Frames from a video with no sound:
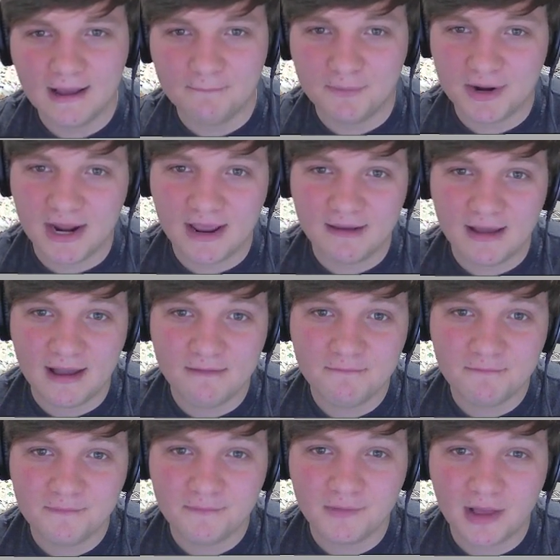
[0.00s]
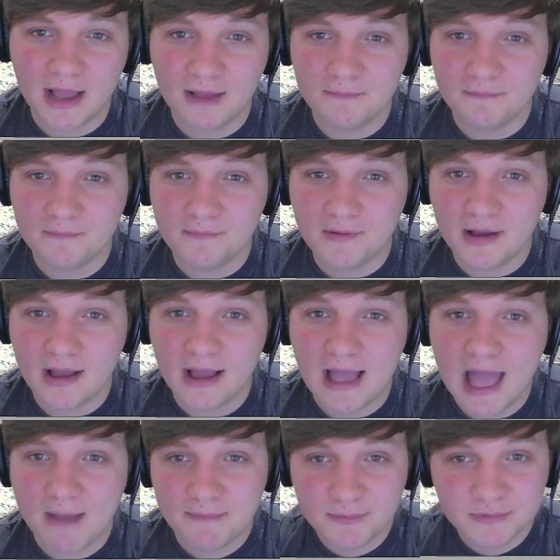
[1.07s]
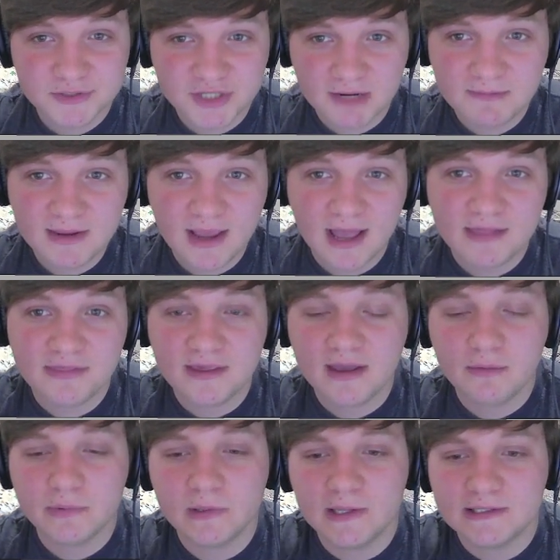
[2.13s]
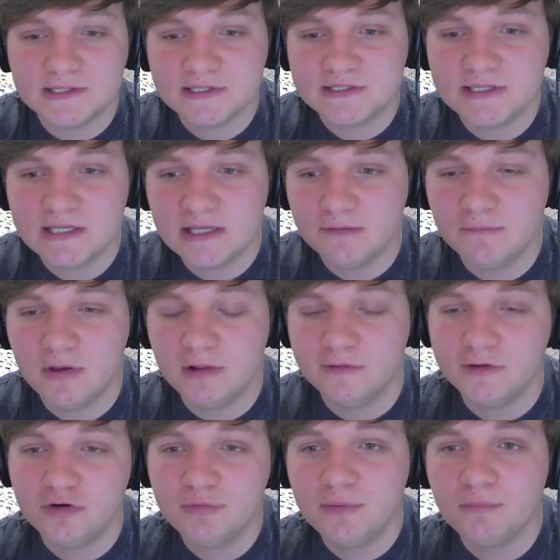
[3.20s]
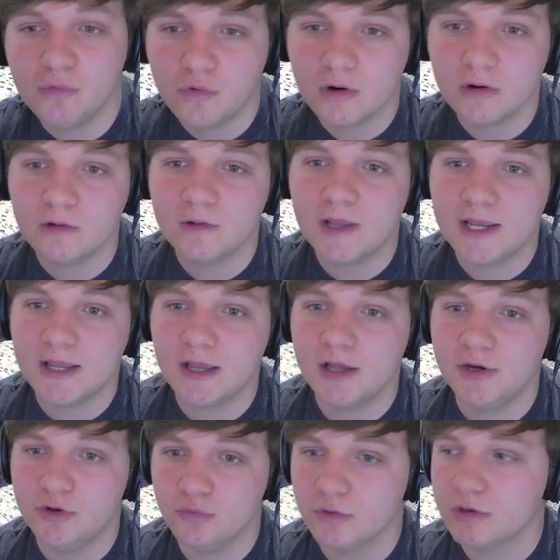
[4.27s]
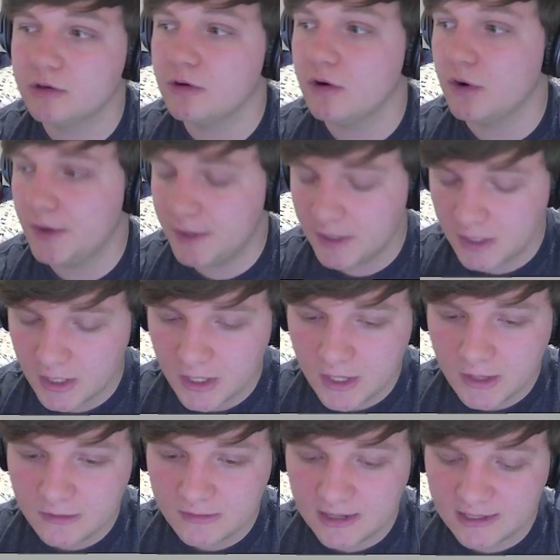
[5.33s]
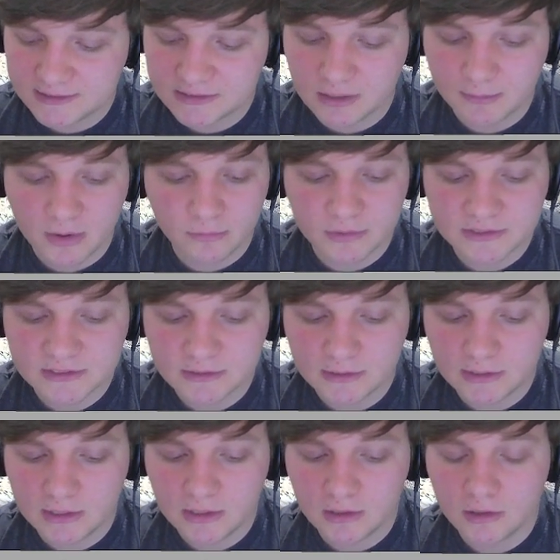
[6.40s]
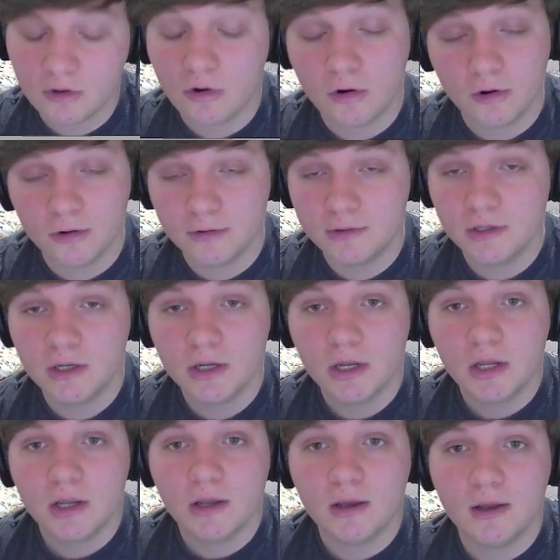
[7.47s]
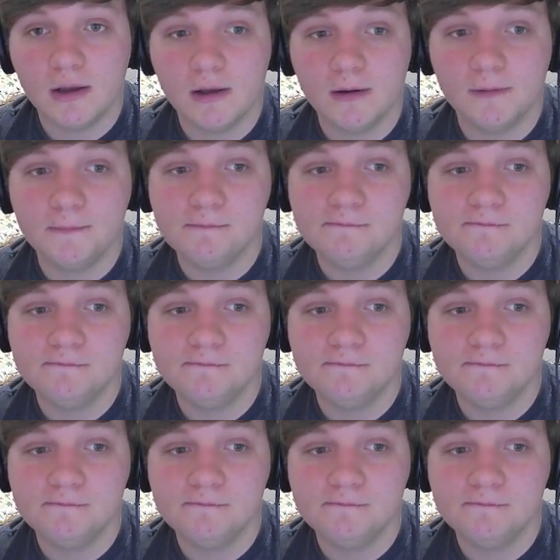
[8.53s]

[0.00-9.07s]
I'm happy with Jaime. I think I would like to see him a little bit more like a newer card that has come out recently, Karn, Kharn,